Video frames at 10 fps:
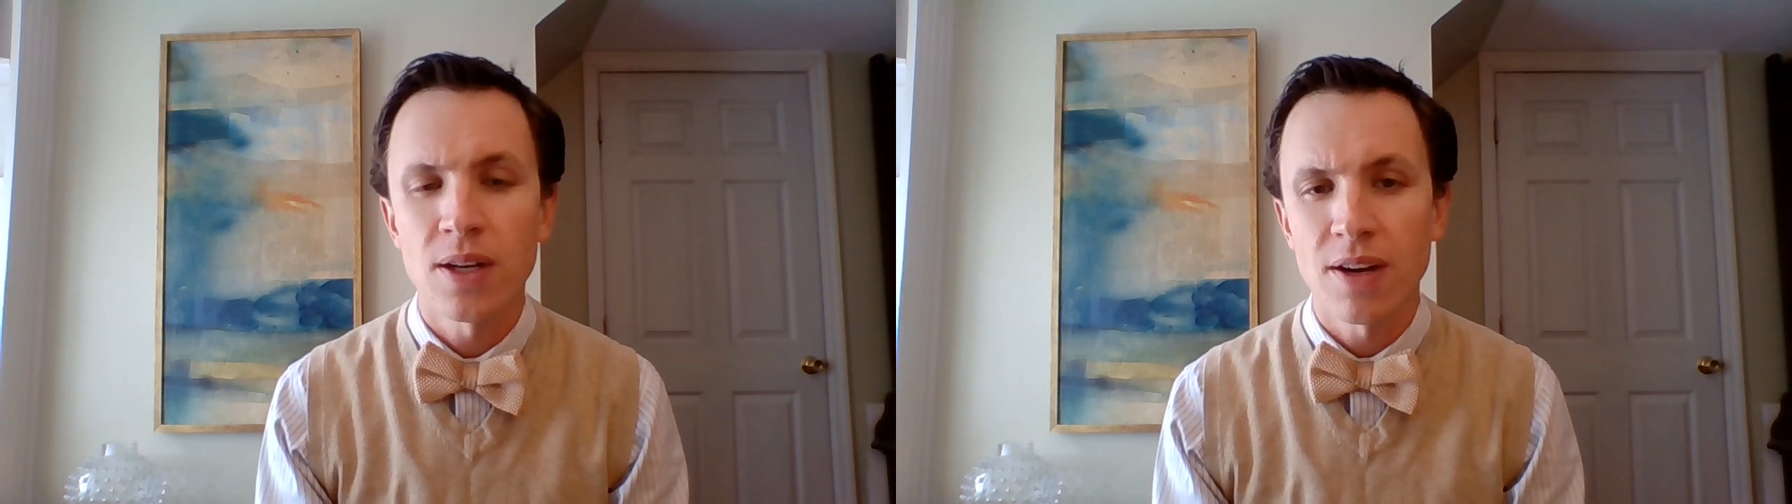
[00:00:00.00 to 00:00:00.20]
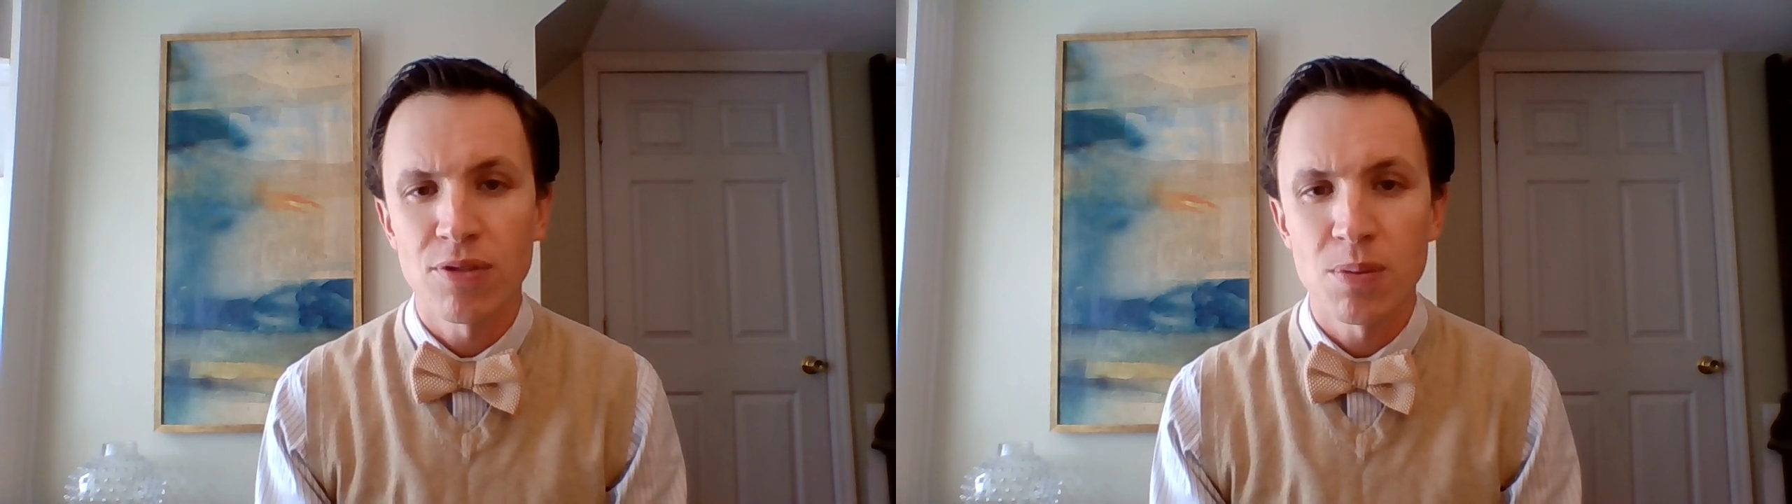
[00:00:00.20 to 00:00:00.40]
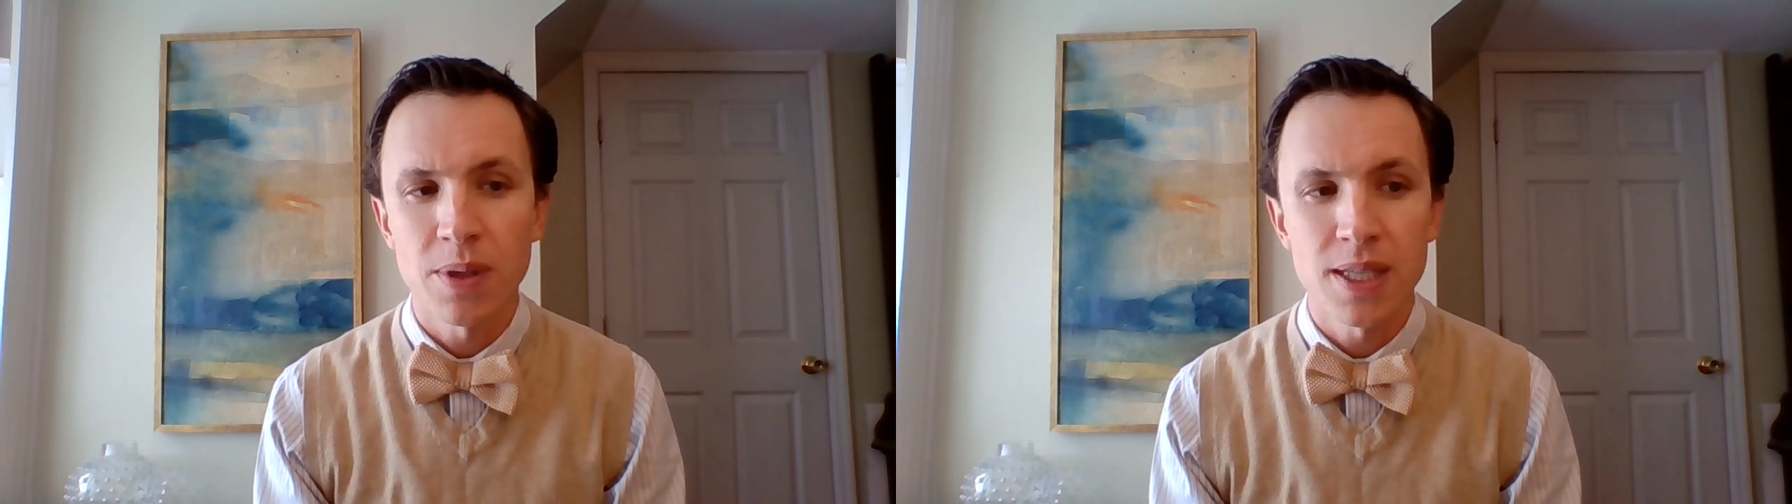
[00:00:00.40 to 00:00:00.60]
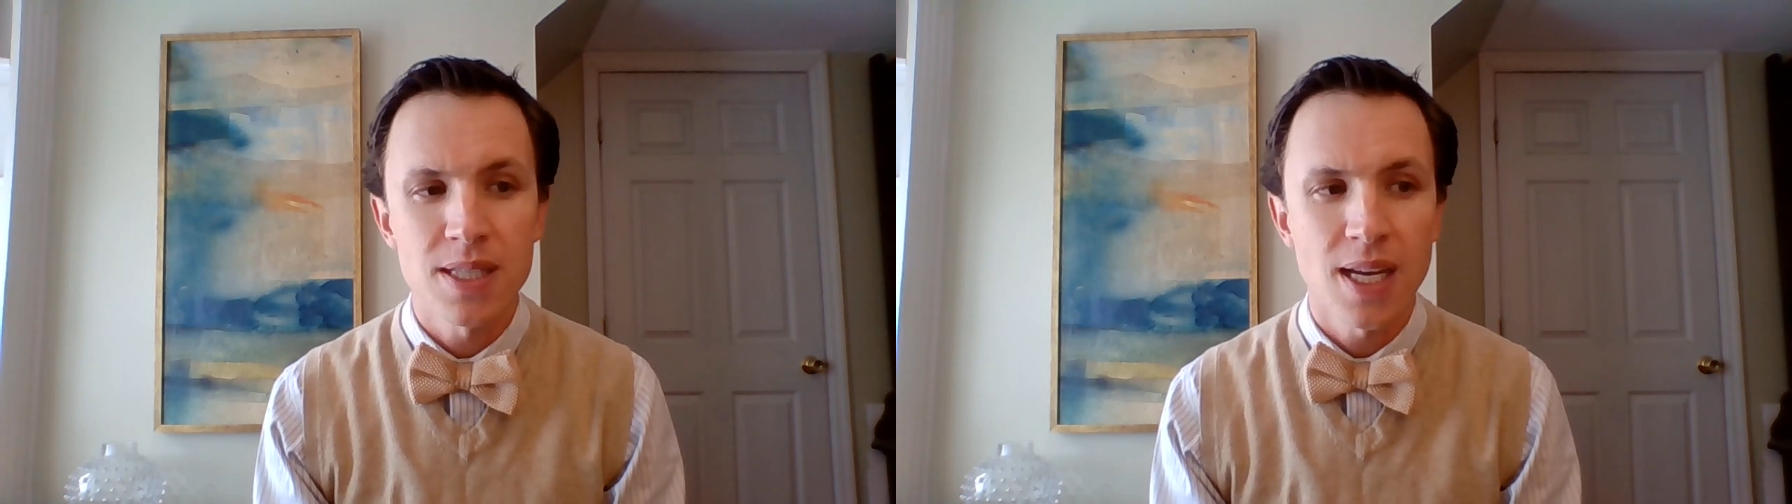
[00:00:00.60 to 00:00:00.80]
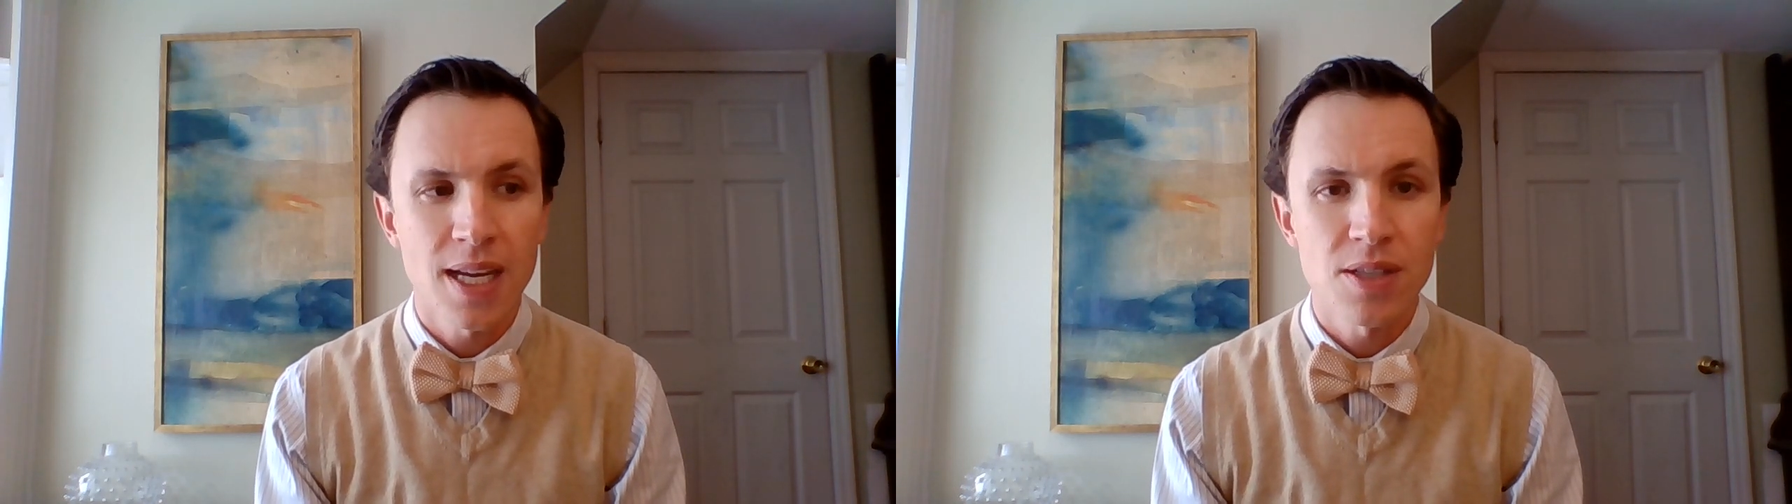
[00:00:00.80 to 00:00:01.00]
on
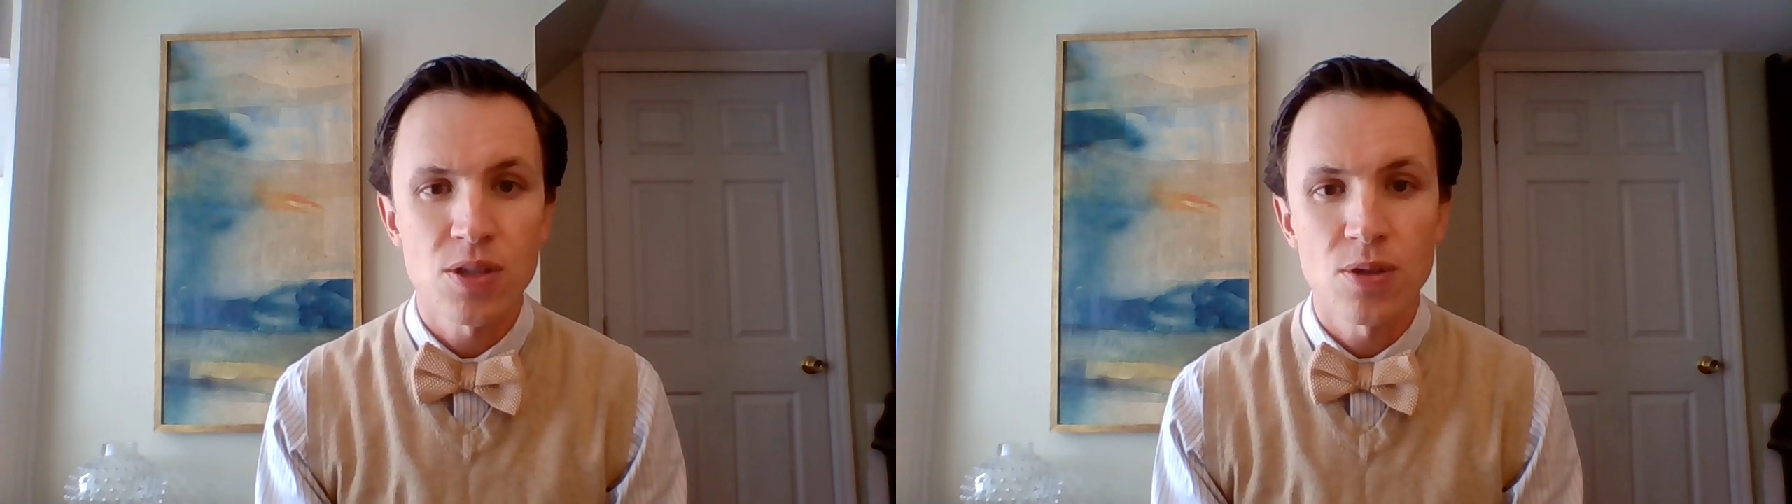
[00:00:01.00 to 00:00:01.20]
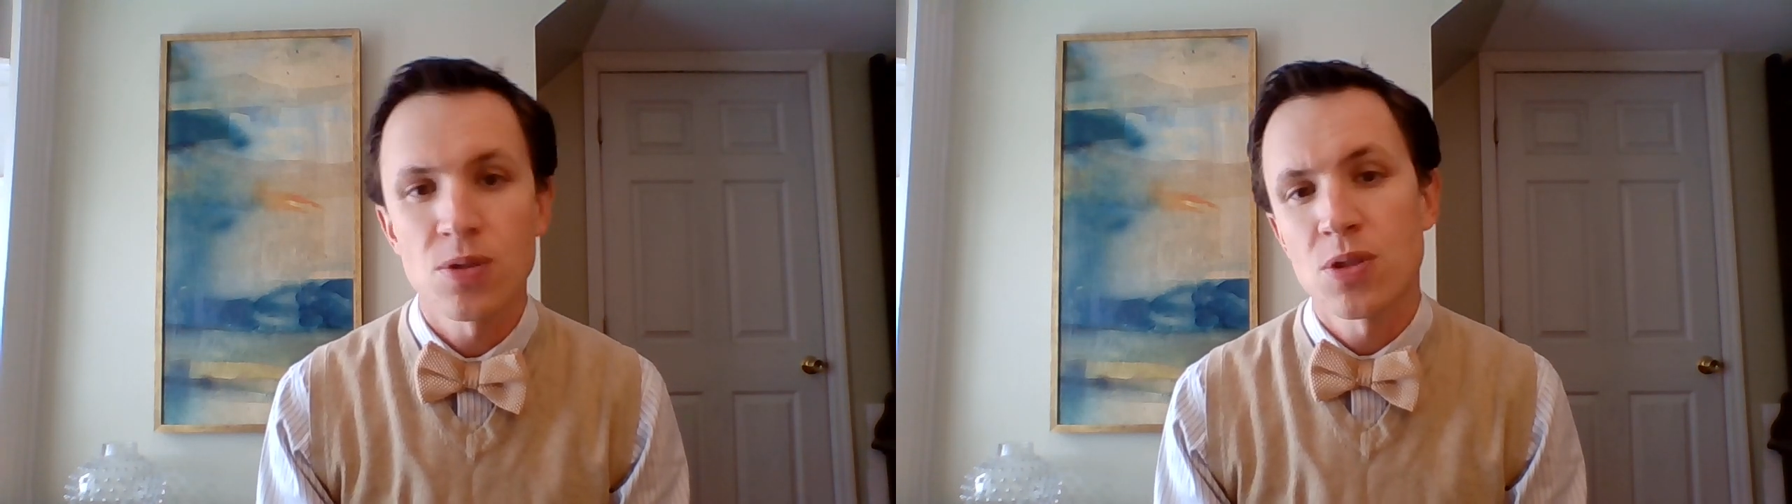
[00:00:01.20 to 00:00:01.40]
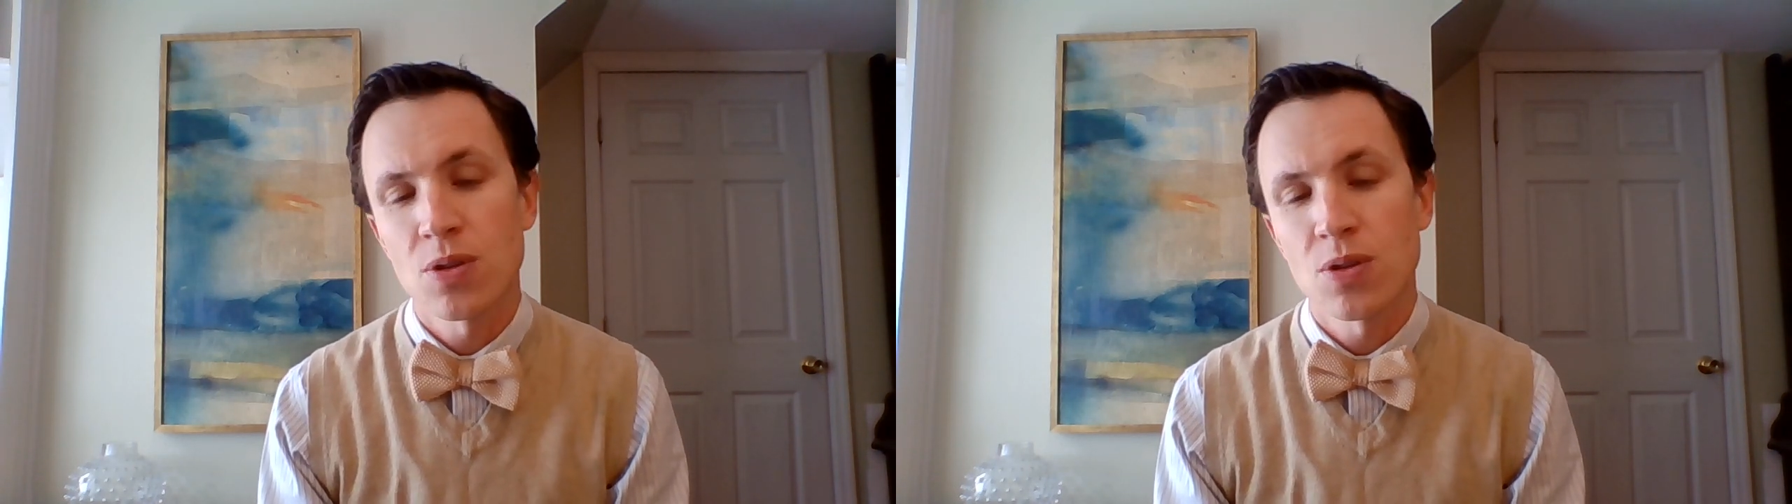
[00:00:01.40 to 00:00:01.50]
everybody's answers,